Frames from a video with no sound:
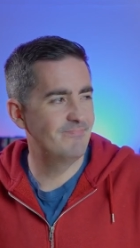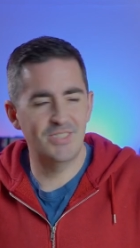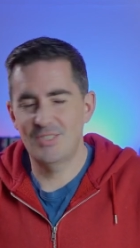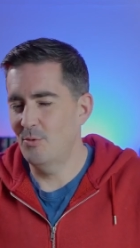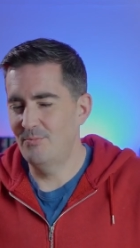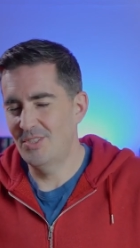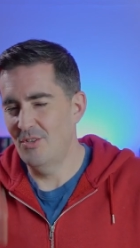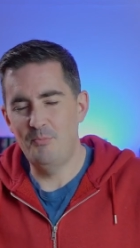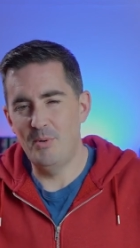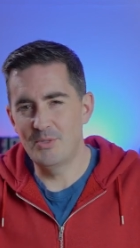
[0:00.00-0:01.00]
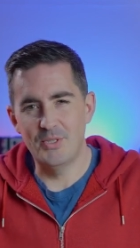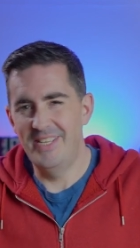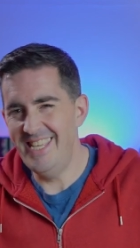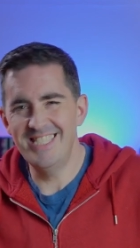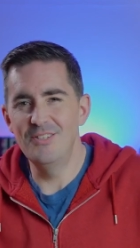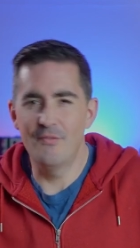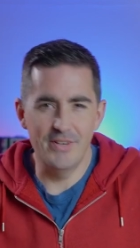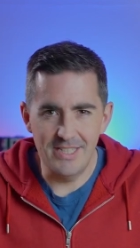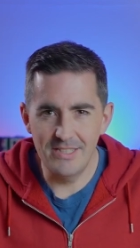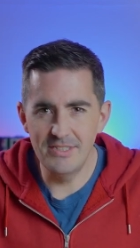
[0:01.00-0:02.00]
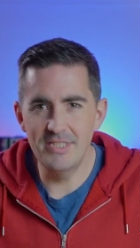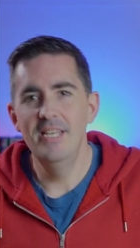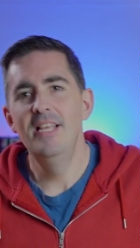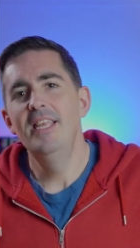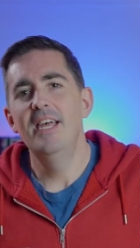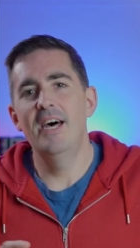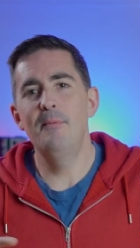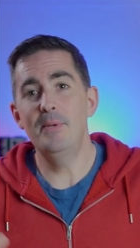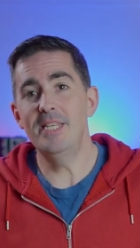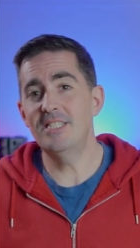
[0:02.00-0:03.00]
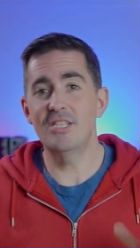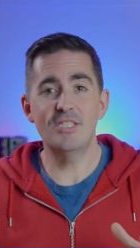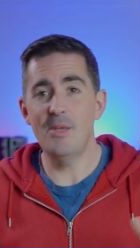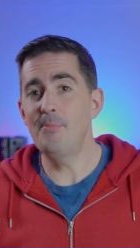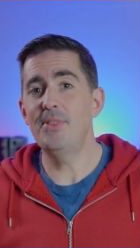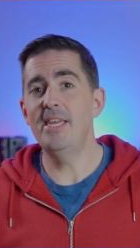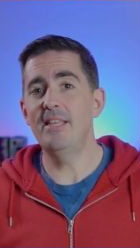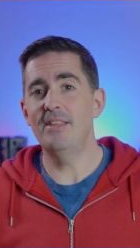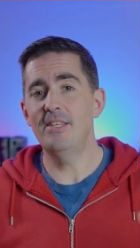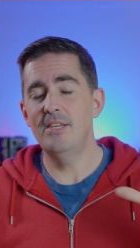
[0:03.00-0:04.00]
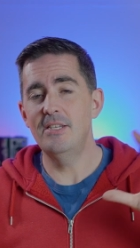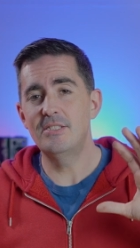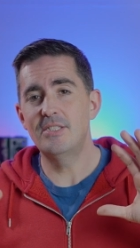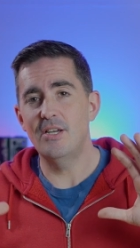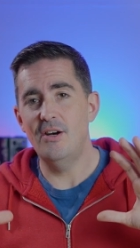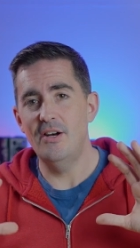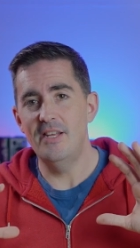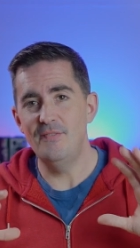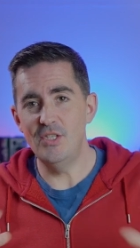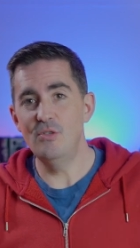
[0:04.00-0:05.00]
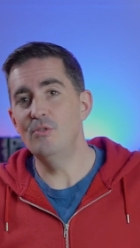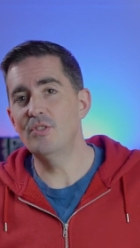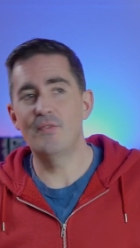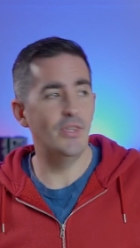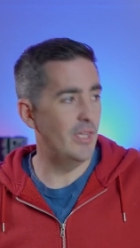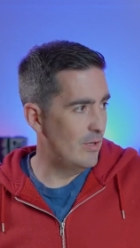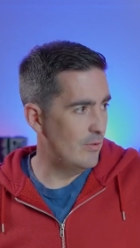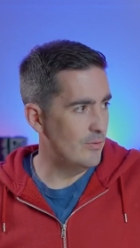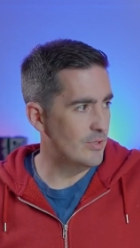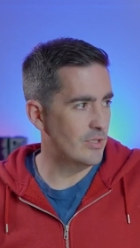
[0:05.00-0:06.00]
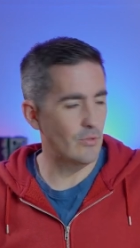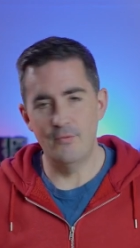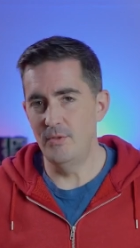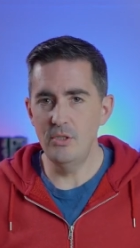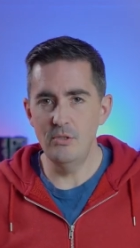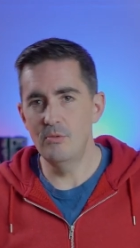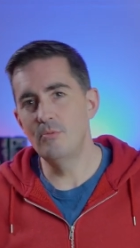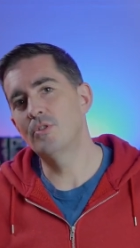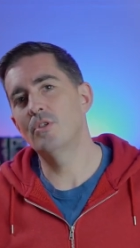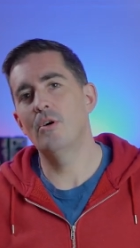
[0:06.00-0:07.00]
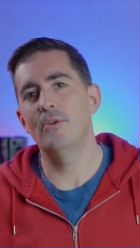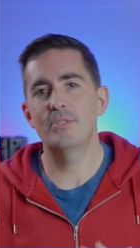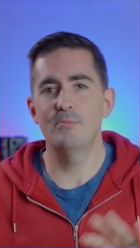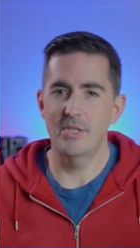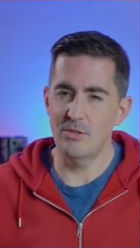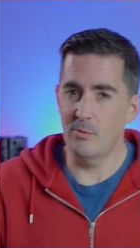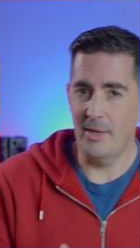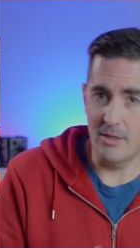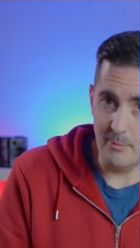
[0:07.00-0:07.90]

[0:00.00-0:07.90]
sort of softbox on it. It's not very good, but it's just something that I've used for those sort of news shots and when I talk about the